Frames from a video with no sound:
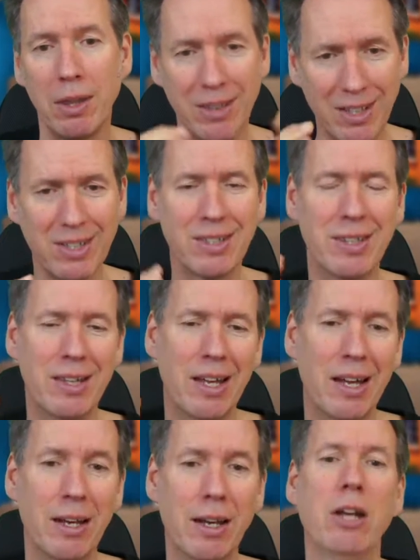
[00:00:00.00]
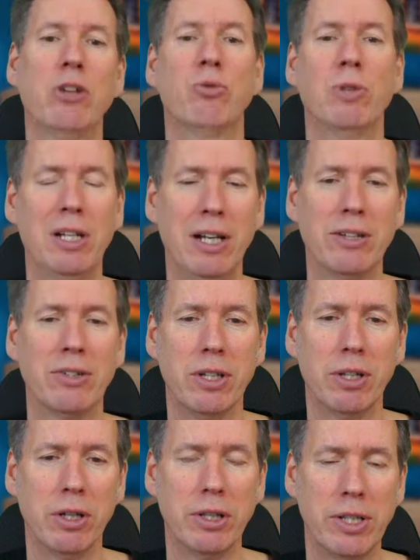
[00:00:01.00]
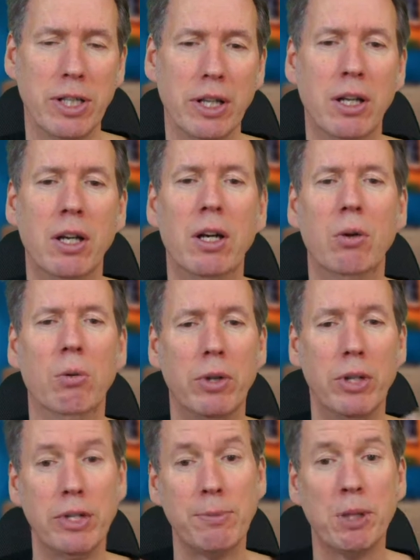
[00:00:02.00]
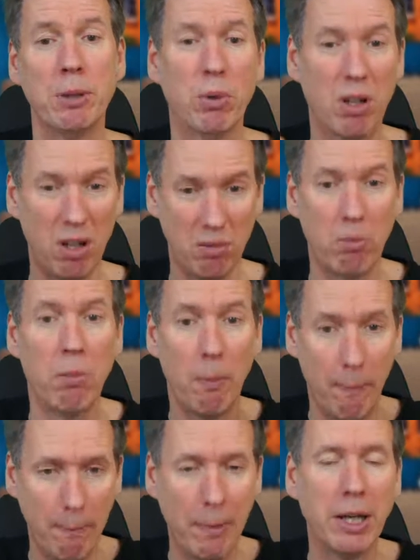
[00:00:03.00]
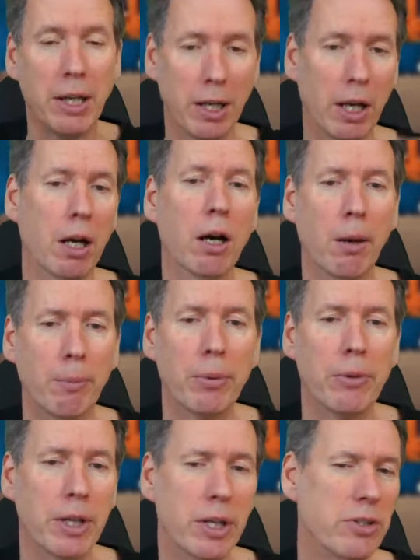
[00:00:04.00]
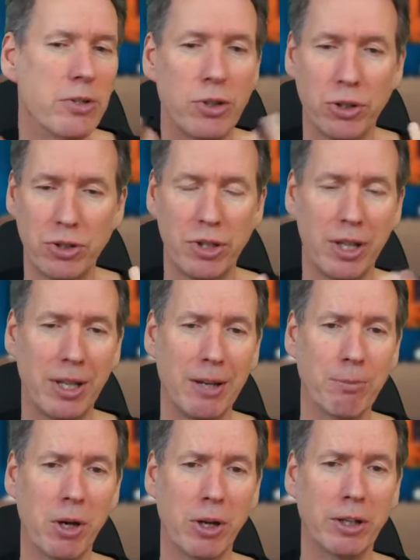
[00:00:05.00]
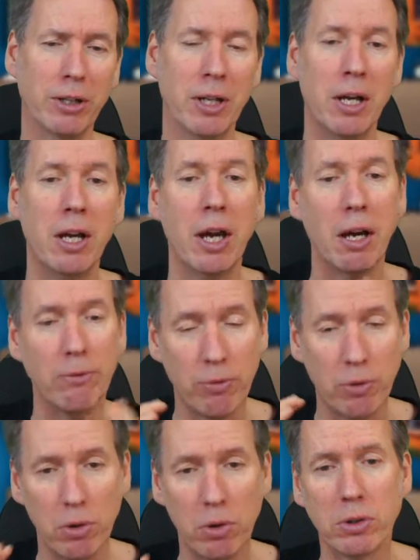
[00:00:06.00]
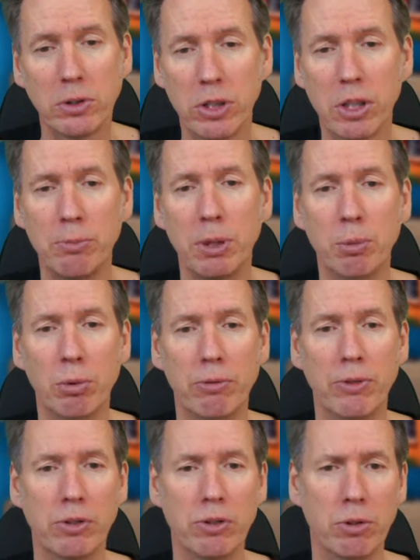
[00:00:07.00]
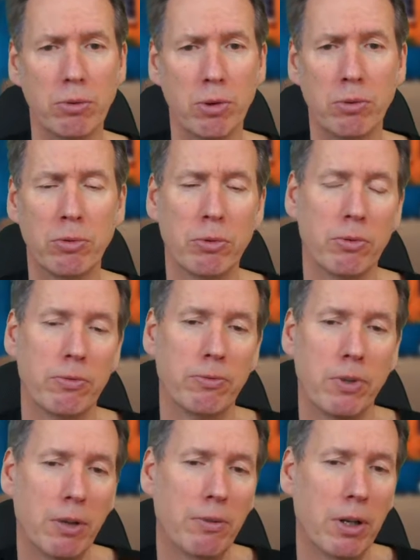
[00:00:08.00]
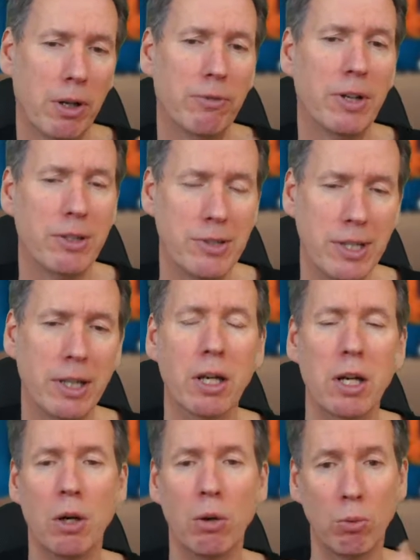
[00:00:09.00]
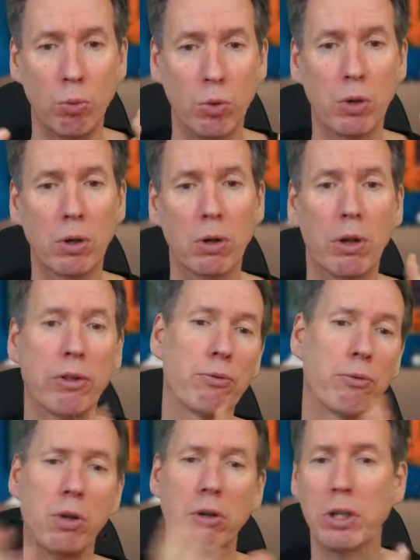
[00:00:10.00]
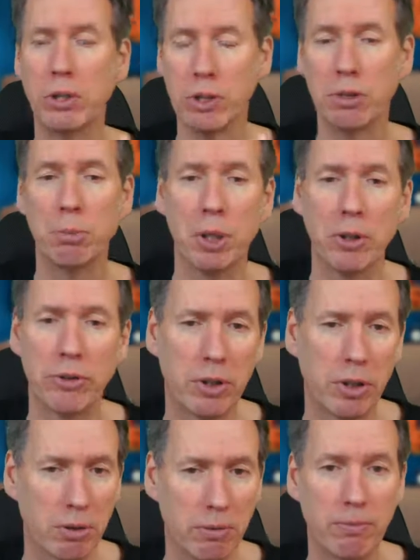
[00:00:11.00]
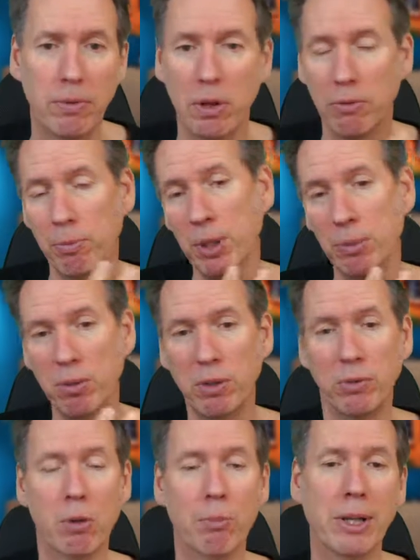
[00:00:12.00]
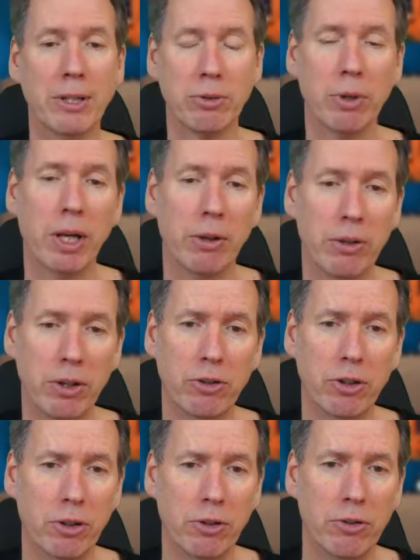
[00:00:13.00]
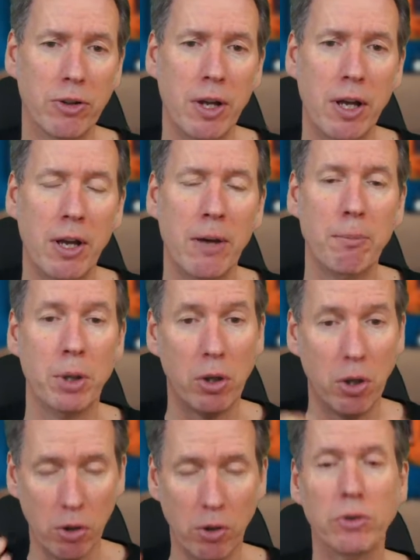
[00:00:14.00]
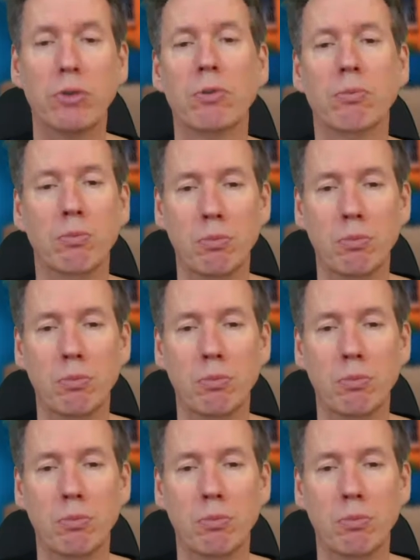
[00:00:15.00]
This then naturally led to the idea, well, these people are making it up, that it's just in their mind. And for a long time, people with functional FND were thrown into the basket of people who've got mental health issues because